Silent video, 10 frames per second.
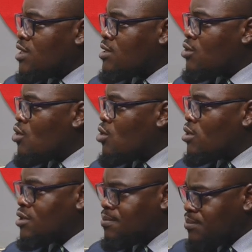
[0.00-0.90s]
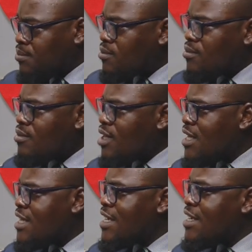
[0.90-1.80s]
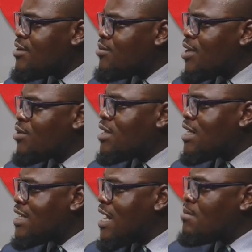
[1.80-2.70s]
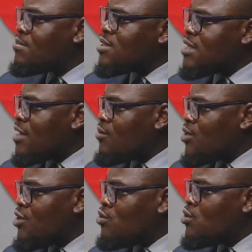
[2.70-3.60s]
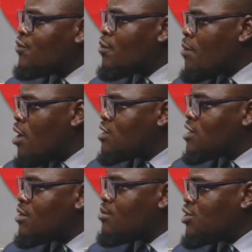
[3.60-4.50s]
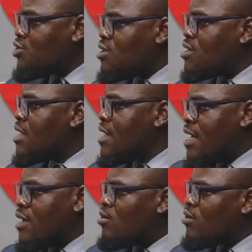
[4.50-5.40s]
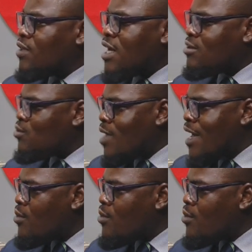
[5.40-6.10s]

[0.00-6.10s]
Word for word: is it called? The regular dams that we use for power generation and all of that. Why are